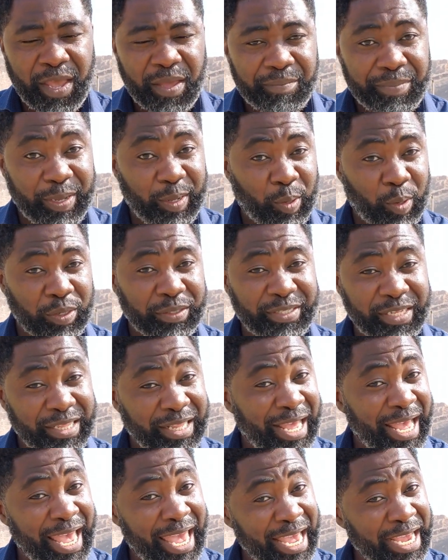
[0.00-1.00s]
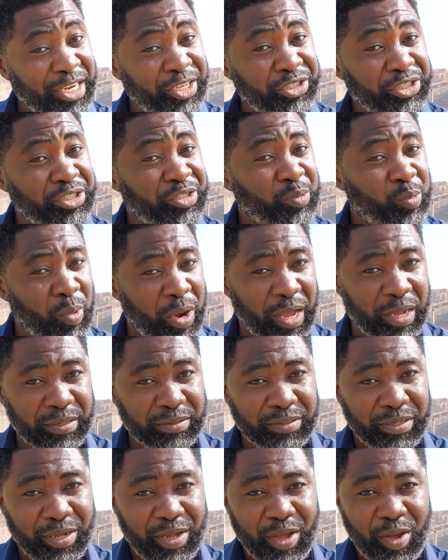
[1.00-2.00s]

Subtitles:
Because in the ancient world,